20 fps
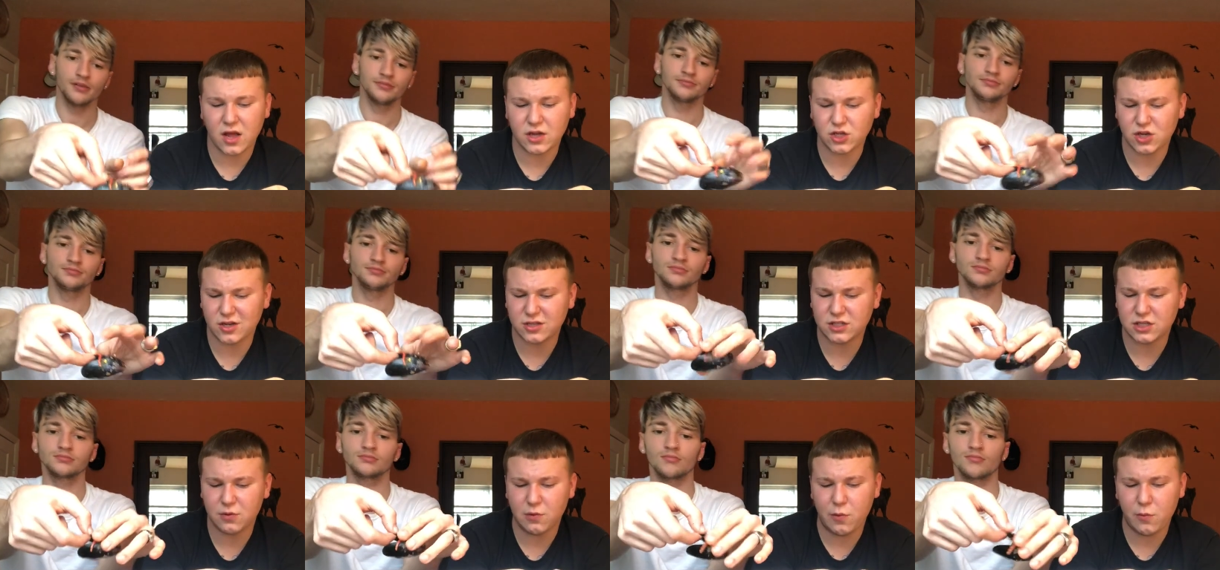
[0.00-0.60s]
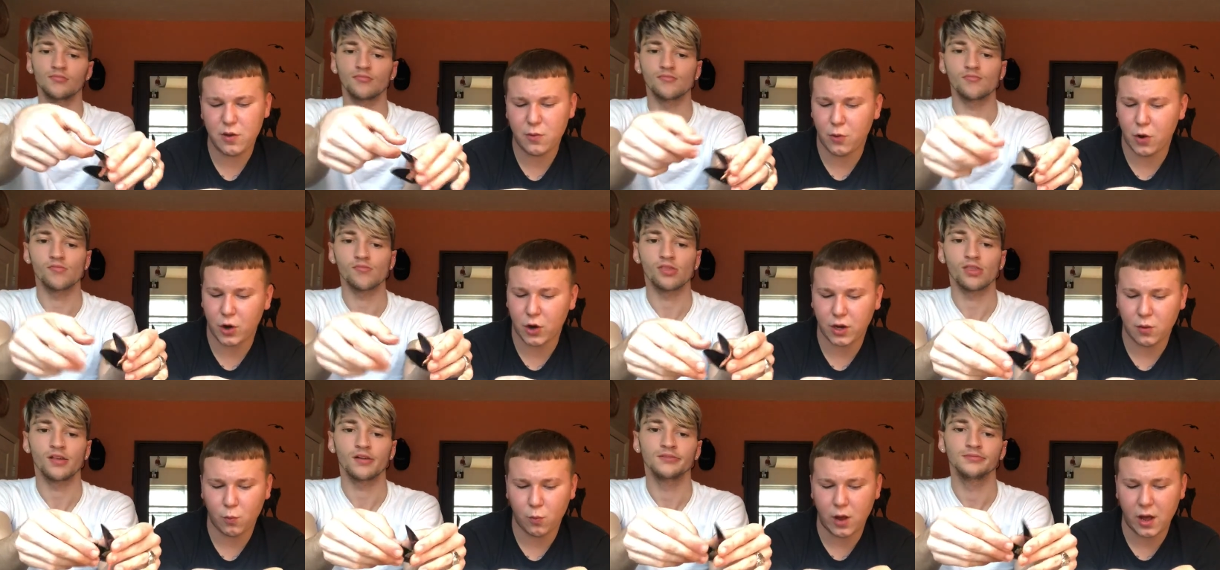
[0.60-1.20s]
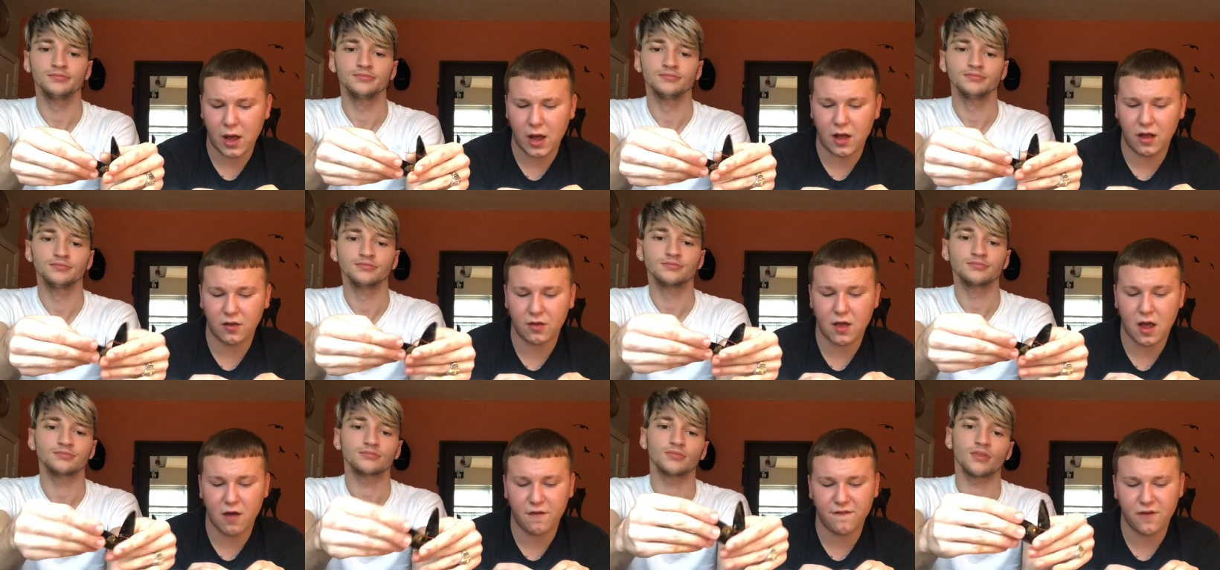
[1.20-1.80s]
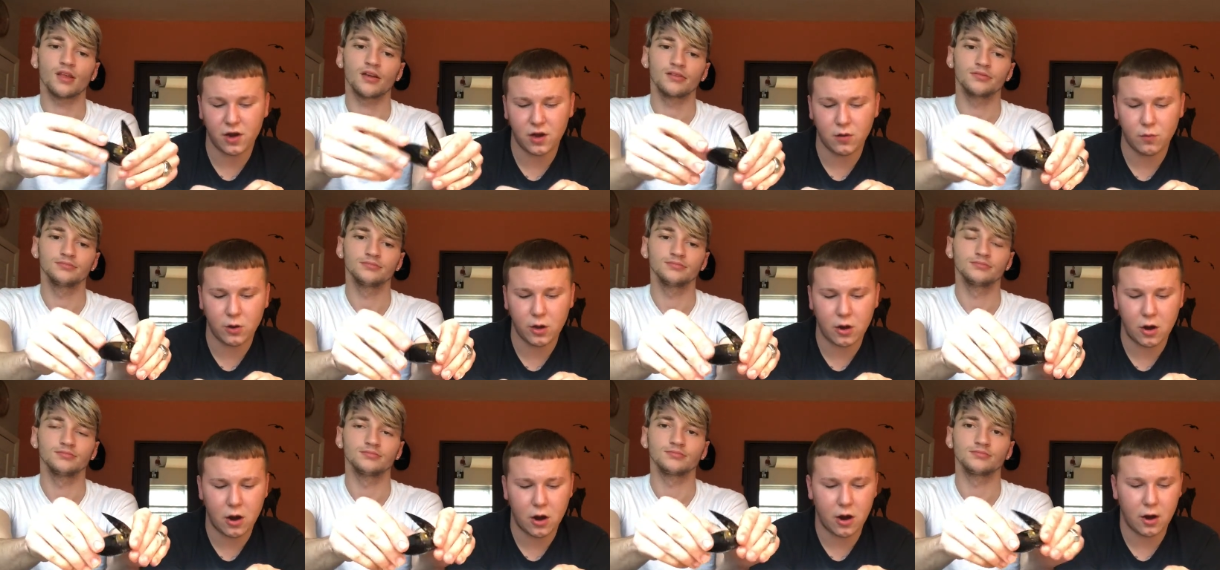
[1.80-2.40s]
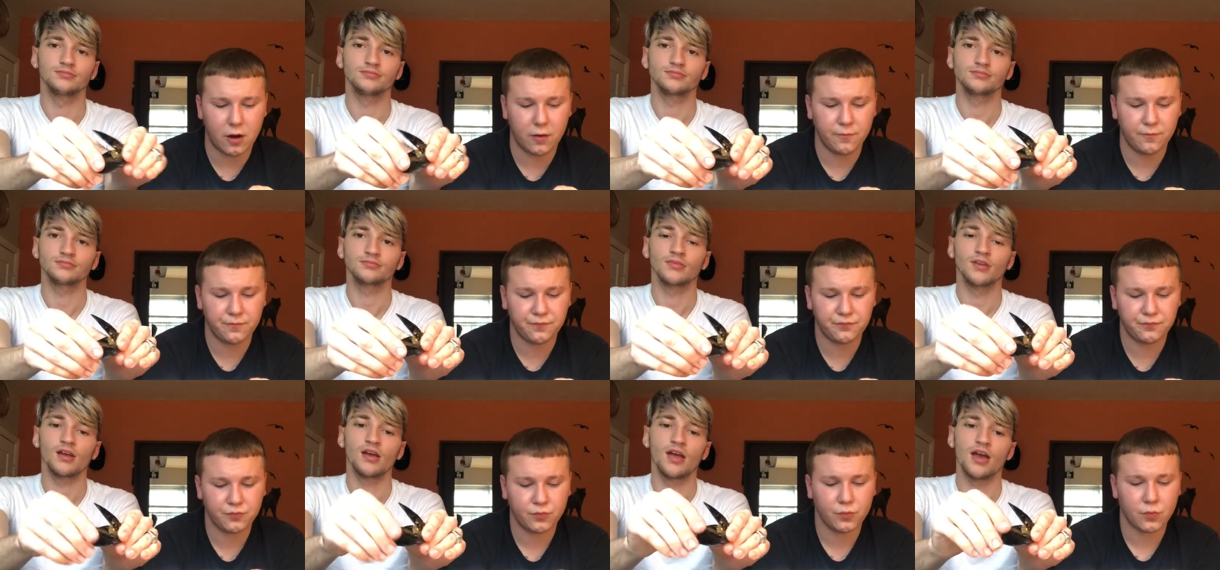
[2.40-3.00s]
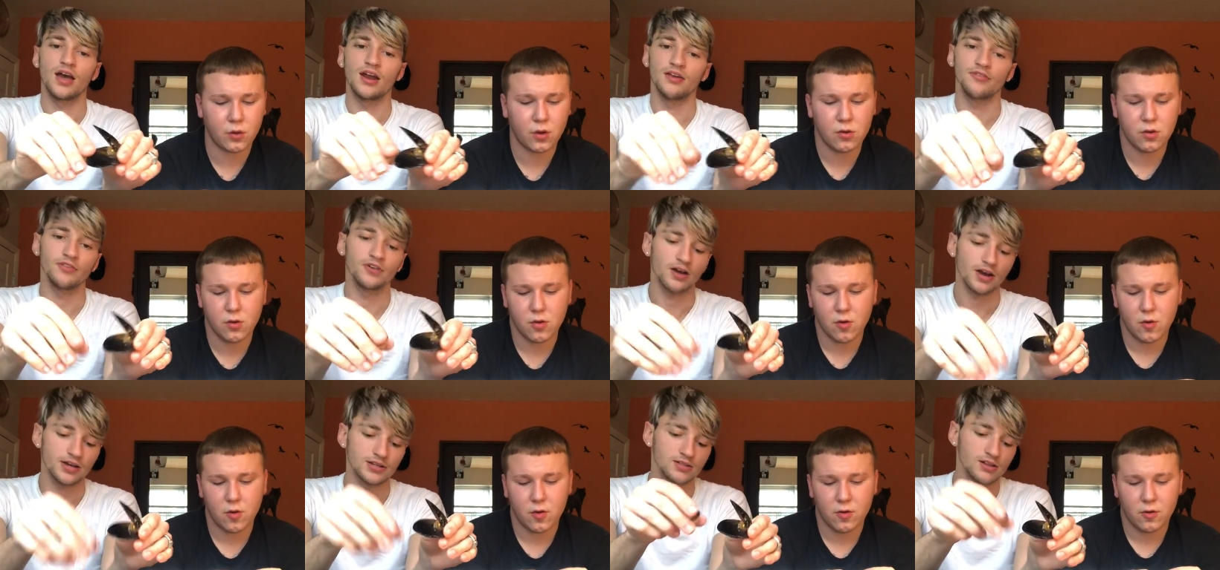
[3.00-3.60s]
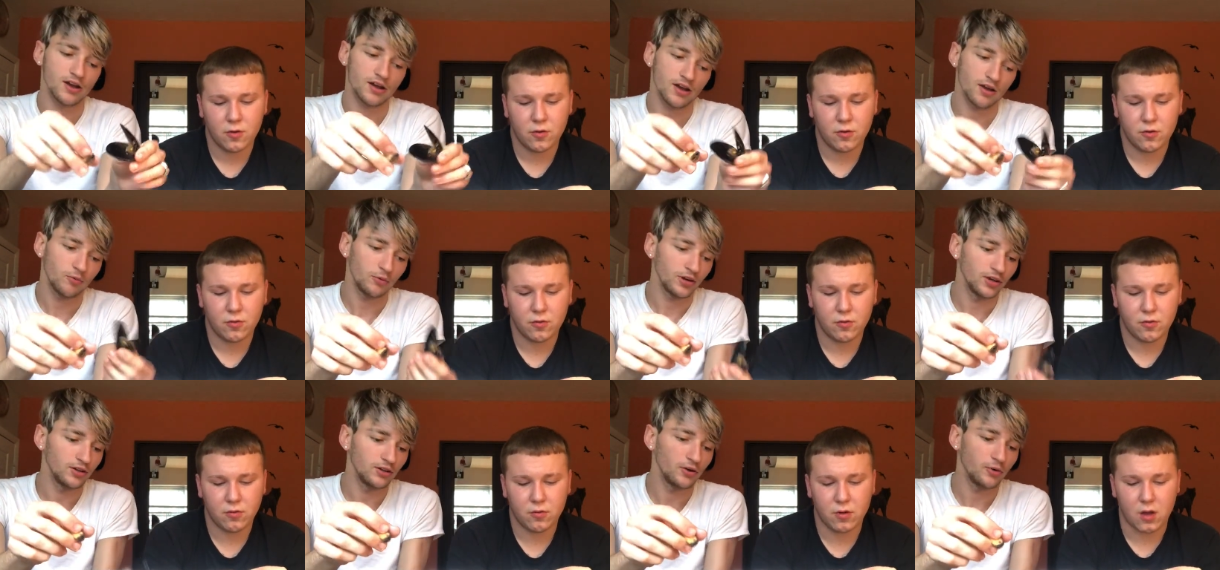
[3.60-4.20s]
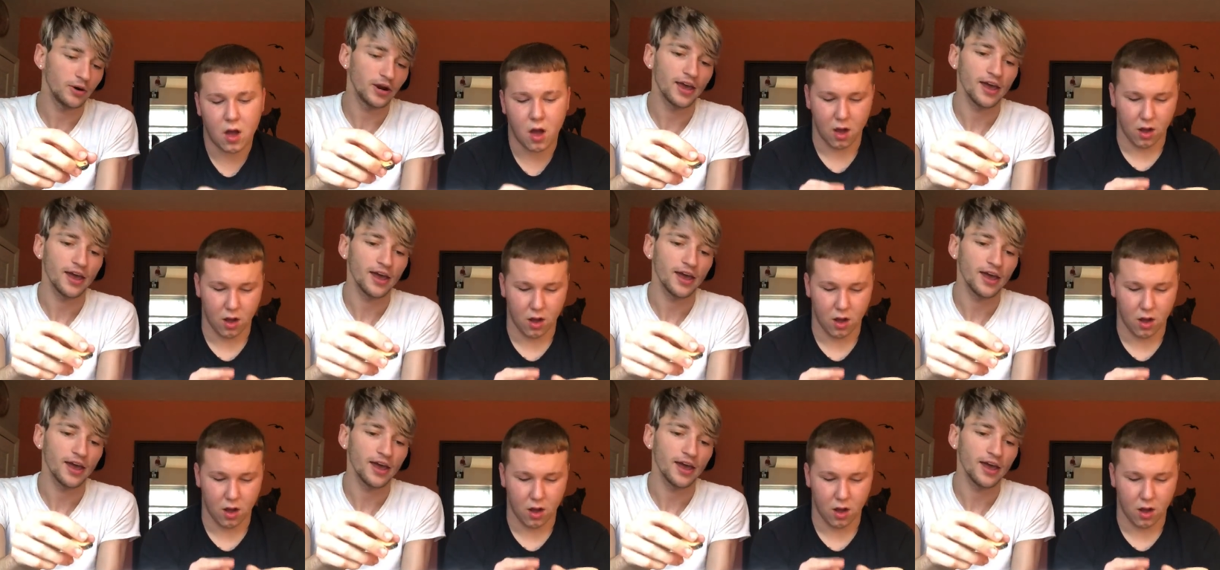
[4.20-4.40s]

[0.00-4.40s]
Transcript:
Speaker 1: Let y'all see what we working with, how funny we are.
Speaker 2: And if you guys like it, we can do it